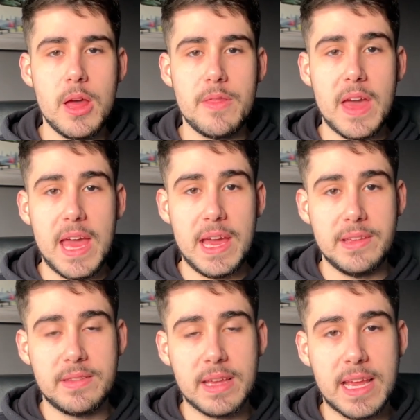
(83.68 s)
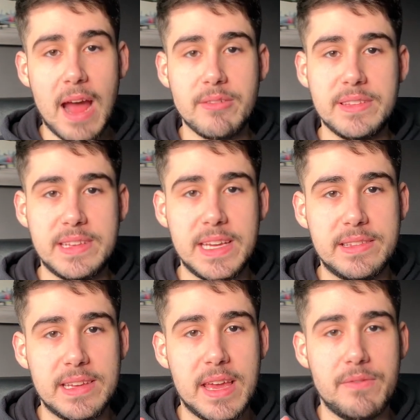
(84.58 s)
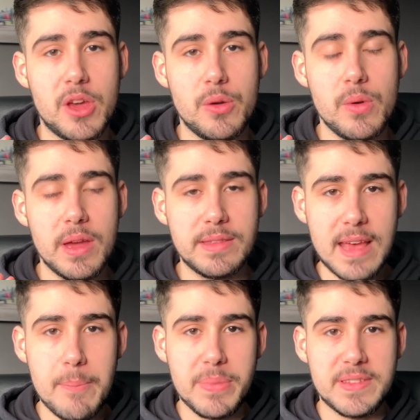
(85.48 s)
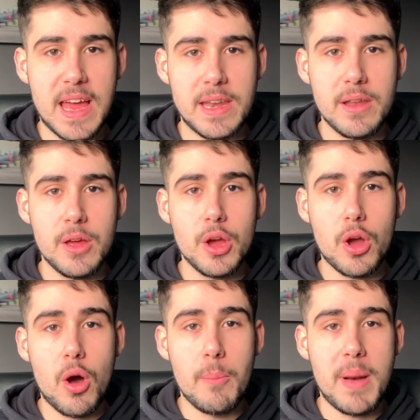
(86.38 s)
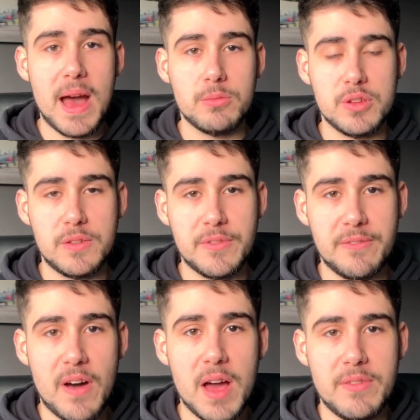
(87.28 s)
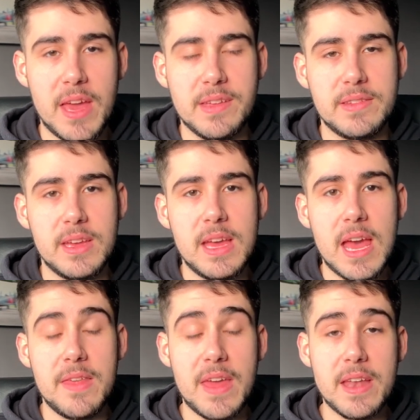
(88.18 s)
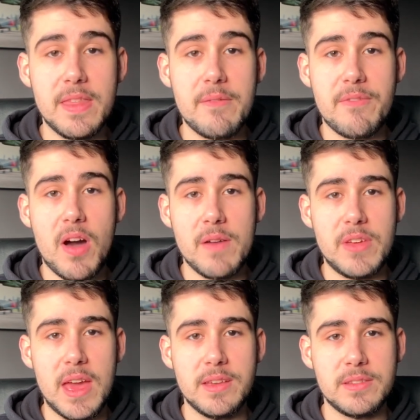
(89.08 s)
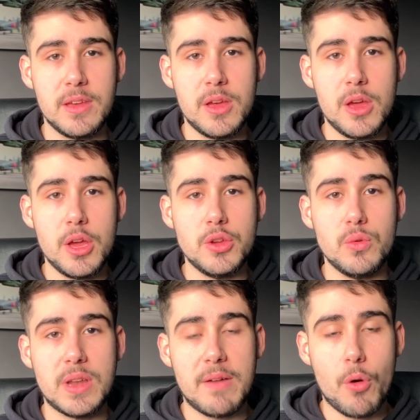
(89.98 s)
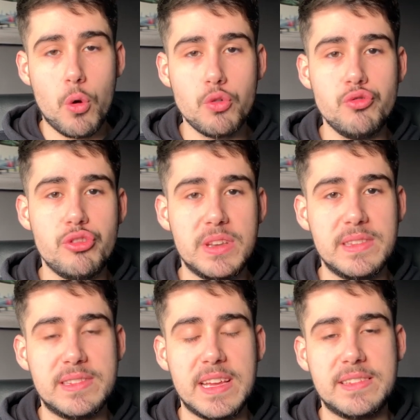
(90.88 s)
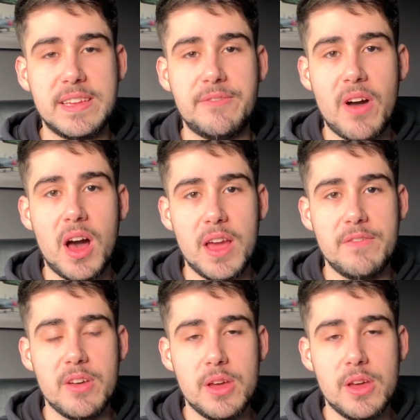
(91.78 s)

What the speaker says: that is guaranteed to give you 10% compounded for 5 years. At the end of them 5 years, you would have £165